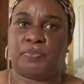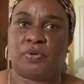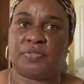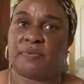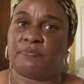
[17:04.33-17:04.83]

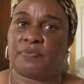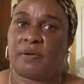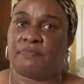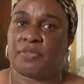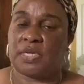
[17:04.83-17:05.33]
pull them
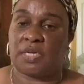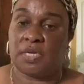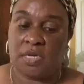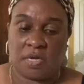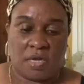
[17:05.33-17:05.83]
from the
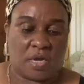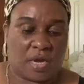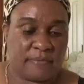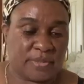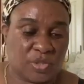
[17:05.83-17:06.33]

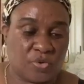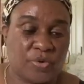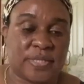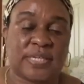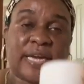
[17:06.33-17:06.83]

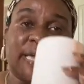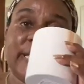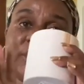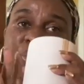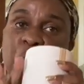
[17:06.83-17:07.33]
storage. I
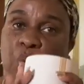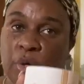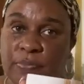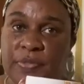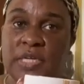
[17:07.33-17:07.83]

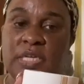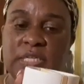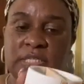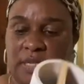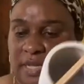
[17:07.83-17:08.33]
took up
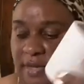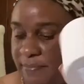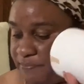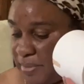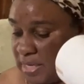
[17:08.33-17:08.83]
these
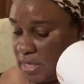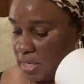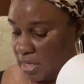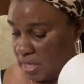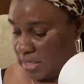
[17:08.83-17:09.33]

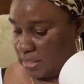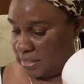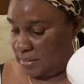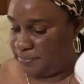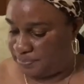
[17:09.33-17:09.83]

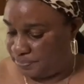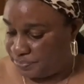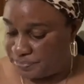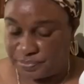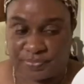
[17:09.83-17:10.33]

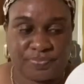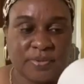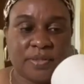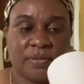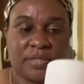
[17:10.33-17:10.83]

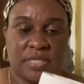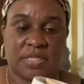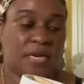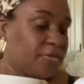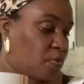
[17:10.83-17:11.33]
because
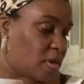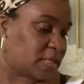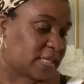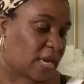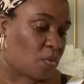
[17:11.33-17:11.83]
these are the
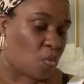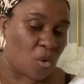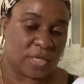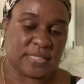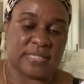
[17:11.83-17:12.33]
ones I
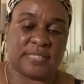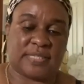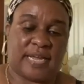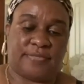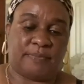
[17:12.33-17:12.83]
want
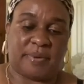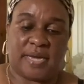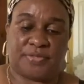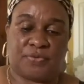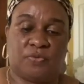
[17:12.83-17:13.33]
inside the
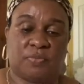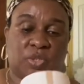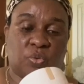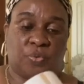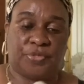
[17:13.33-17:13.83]
bathroom.
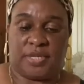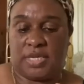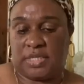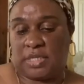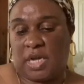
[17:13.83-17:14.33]
So
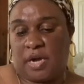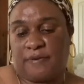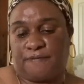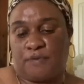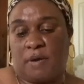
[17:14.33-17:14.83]
these
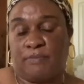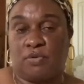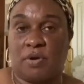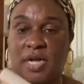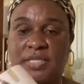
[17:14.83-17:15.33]
are from
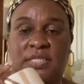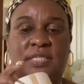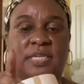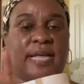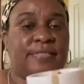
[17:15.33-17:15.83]

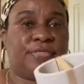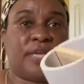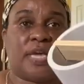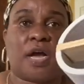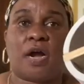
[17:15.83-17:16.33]
Ross, and
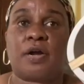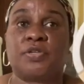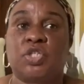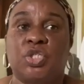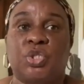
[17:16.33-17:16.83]
they are
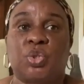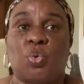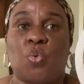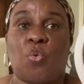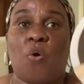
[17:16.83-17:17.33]

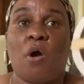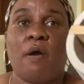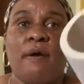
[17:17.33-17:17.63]
so